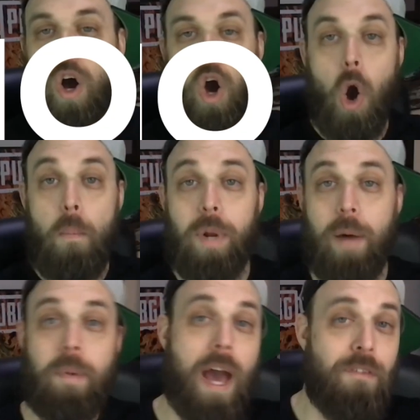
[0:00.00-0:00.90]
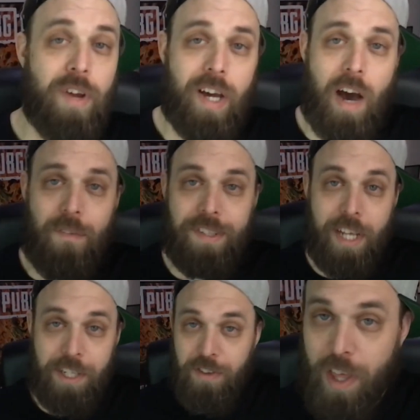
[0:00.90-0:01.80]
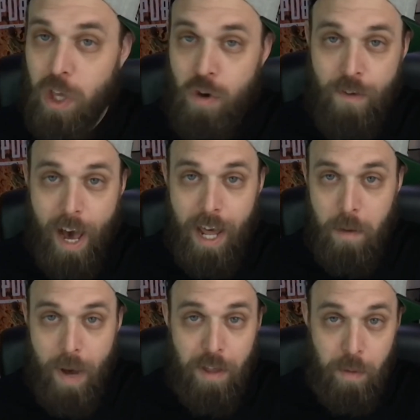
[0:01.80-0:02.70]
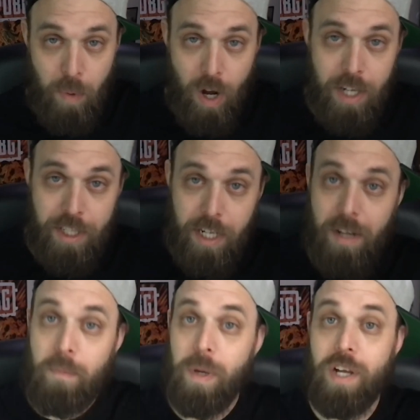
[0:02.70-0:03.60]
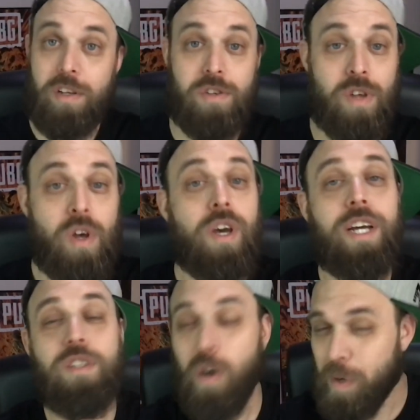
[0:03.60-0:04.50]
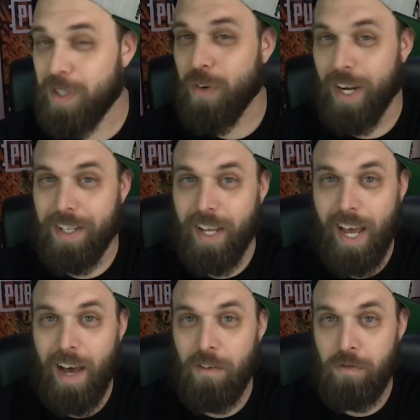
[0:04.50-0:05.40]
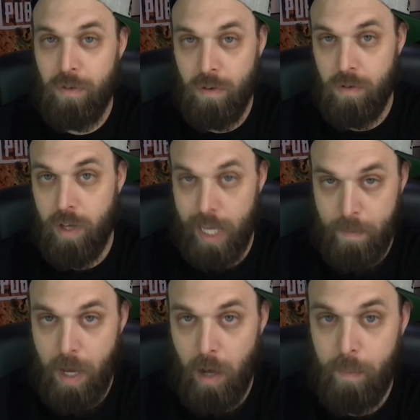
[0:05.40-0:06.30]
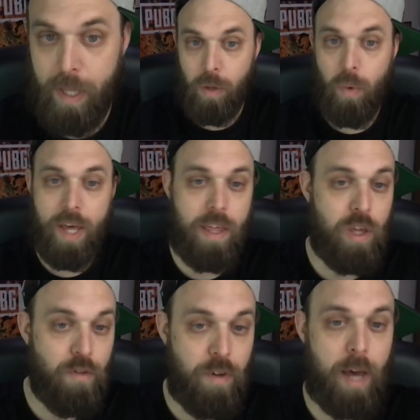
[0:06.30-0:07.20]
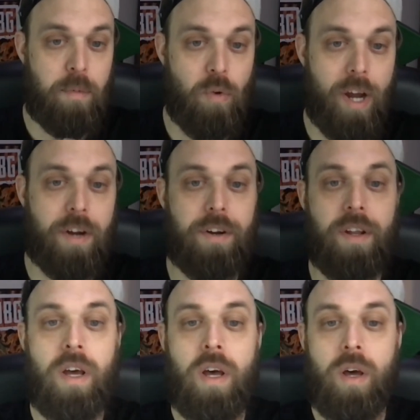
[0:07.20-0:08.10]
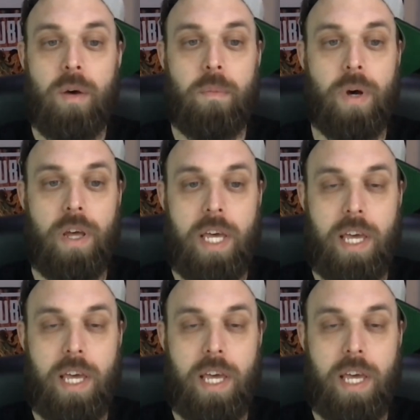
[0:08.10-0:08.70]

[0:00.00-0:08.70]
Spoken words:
Open up every conversation that you've had about the project, because it's always great to have email be the way that you've kept record, but